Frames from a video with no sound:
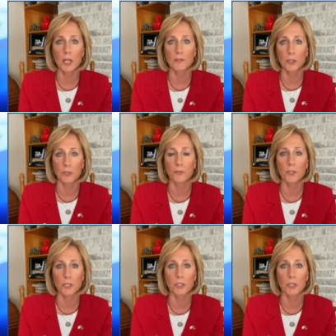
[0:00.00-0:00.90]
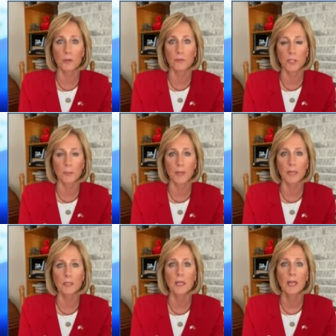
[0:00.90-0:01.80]
officers first deserve
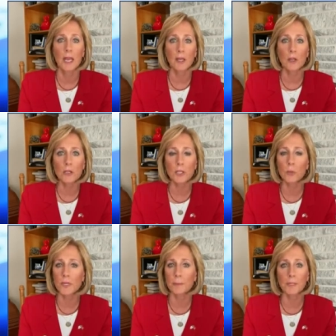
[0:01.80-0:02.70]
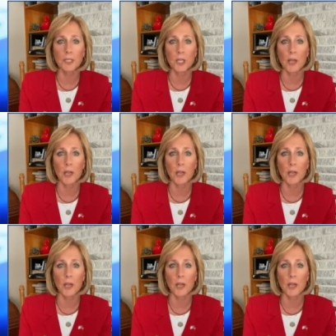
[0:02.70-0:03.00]
respect. And also, when a police